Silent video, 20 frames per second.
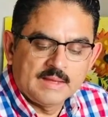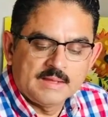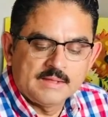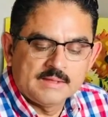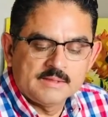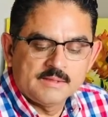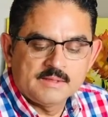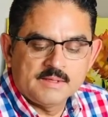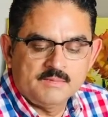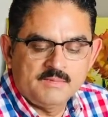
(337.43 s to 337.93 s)

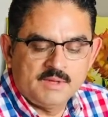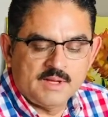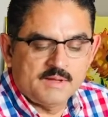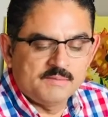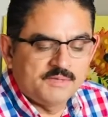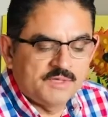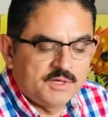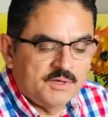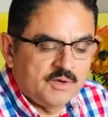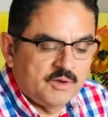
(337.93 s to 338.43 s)
Sometimes,
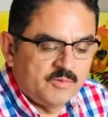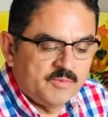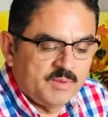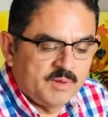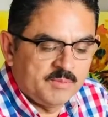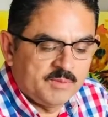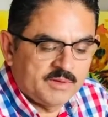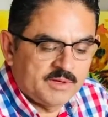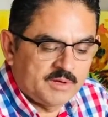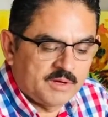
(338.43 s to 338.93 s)
you know,
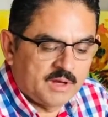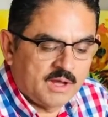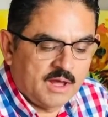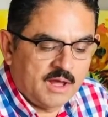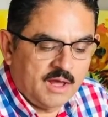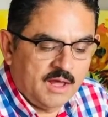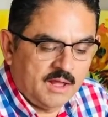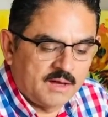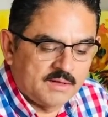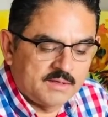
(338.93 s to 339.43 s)
people are
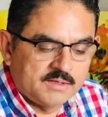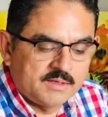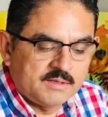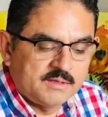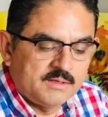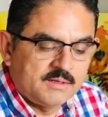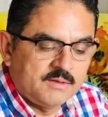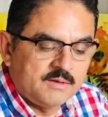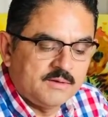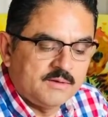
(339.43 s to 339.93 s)
caught
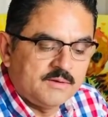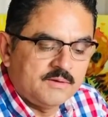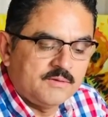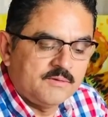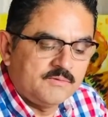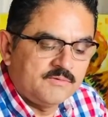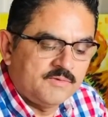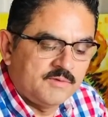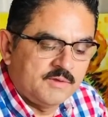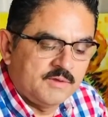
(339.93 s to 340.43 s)

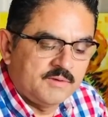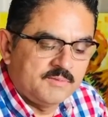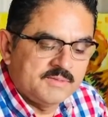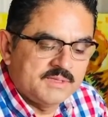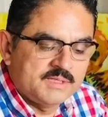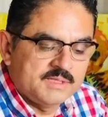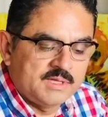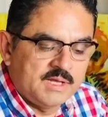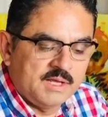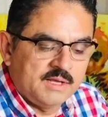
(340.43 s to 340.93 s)
for their
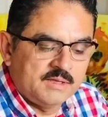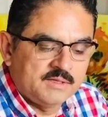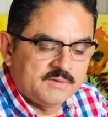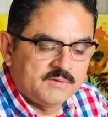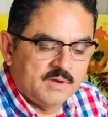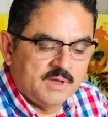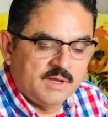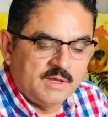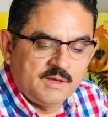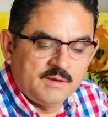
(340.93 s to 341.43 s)
mistakes, right?